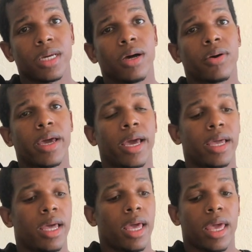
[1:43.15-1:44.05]
Okay,
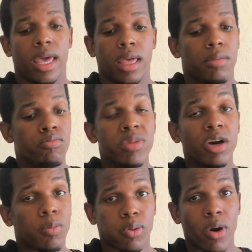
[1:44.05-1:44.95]

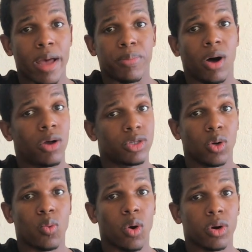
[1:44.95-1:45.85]
meal prep
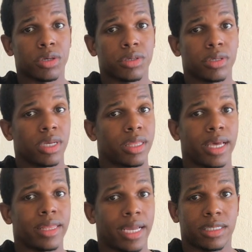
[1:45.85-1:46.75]
also works.
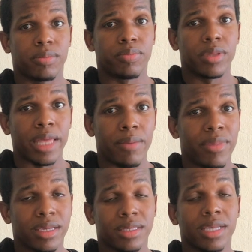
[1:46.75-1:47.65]
That
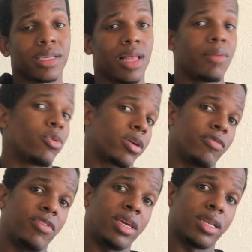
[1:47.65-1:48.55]
makes things a lot more
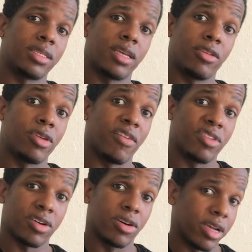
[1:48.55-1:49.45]
convenient. Instead of you having
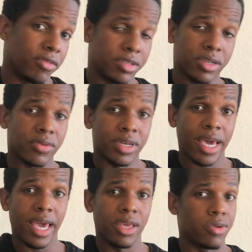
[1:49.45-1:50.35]
to cook every single
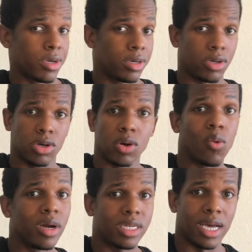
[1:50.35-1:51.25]
day, you can cook
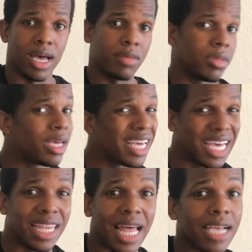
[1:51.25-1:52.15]
one time.
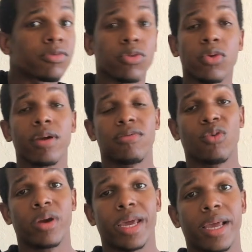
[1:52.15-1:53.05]
It lasts for 3 or
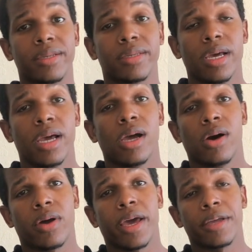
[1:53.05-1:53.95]
4 days.
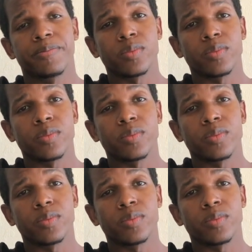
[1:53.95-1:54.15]
Okay.